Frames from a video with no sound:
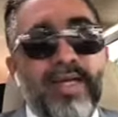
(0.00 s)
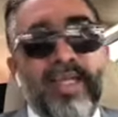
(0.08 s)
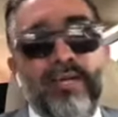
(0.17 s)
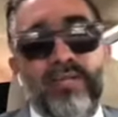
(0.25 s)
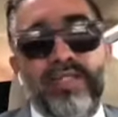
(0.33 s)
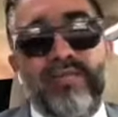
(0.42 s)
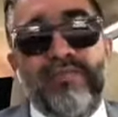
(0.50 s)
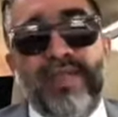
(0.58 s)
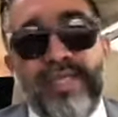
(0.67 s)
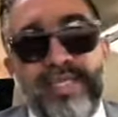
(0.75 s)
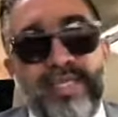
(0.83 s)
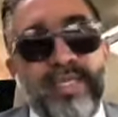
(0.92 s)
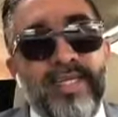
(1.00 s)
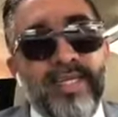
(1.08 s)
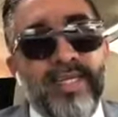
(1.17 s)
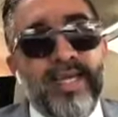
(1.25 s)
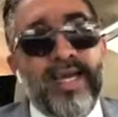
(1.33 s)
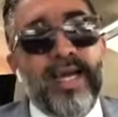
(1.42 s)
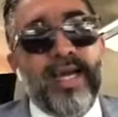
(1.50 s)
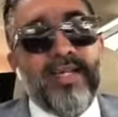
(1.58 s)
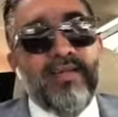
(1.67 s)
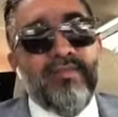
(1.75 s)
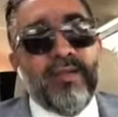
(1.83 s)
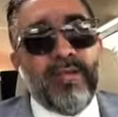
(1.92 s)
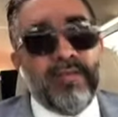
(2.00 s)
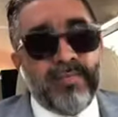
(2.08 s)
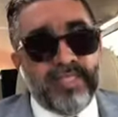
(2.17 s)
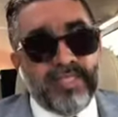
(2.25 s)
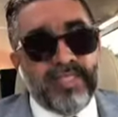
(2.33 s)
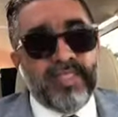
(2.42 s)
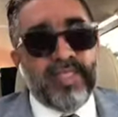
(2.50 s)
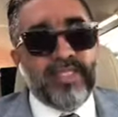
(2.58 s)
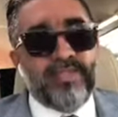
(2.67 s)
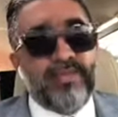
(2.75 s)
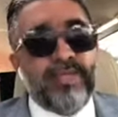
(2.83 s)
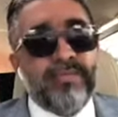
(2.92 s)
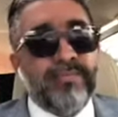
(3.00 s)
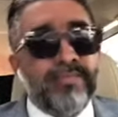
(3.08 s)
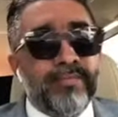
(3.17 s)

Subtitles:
that was affecting the family business industry.